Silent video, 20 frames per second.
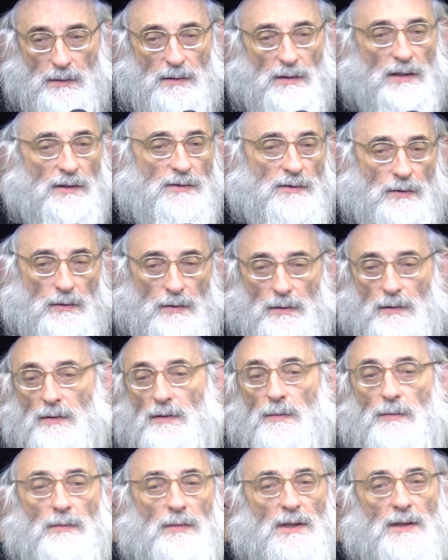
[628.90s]
They saw
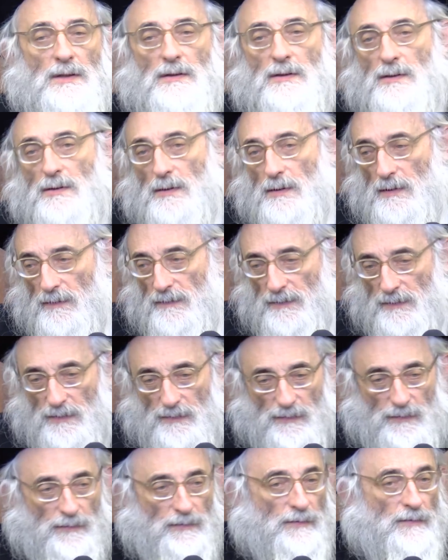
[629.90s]
the midas
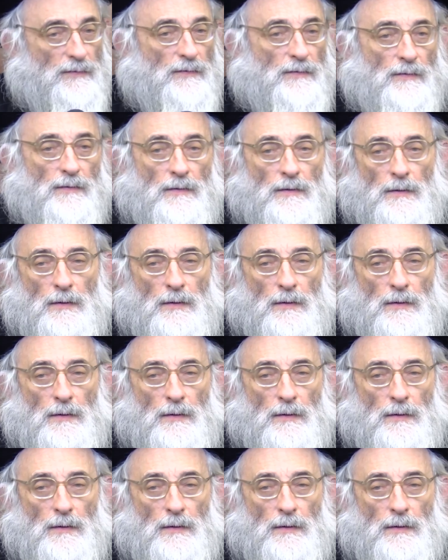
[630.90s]
teifus.